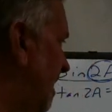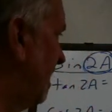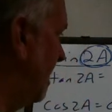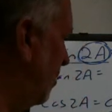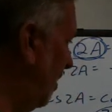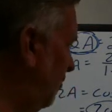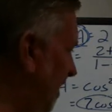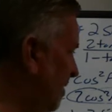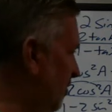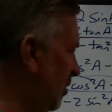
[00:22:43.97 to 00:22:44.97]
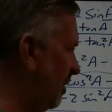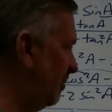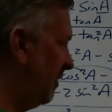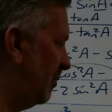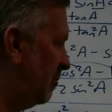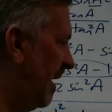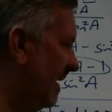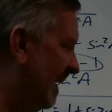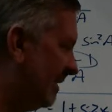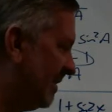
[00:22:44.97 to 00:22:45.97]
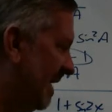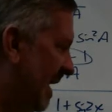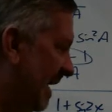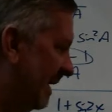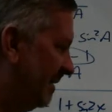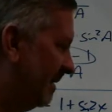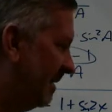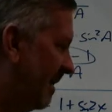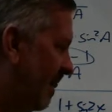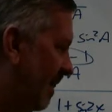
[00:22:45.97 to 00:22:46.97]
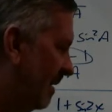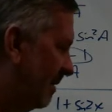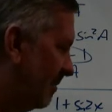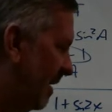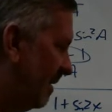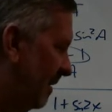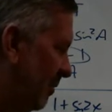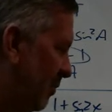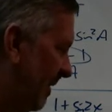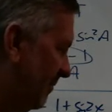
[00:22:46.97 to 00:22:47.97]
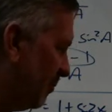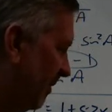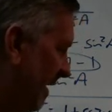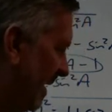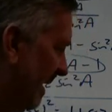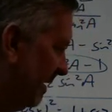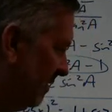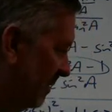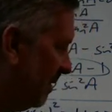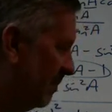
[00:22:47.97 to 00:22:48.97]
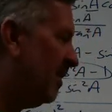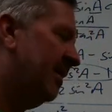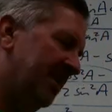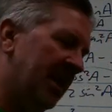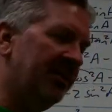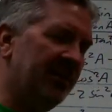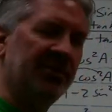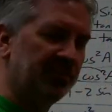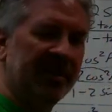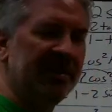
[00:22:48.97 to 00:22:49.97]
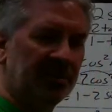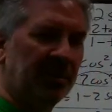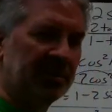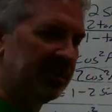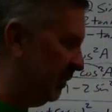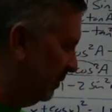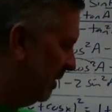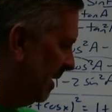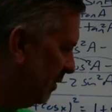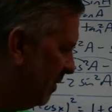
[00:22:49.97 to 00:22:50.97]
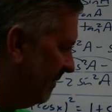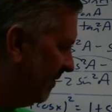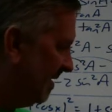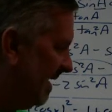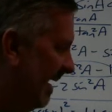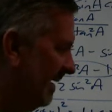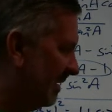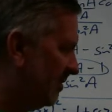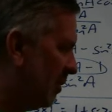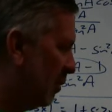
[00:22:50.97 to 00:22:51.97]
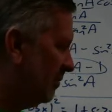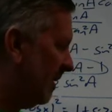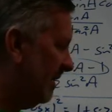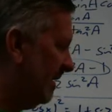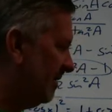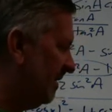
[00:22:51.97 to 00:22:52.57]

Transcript: Now, what if we had started with the right-hand side, right? You'd have to realize, and this is reasonable to do, you have a sine x cosine x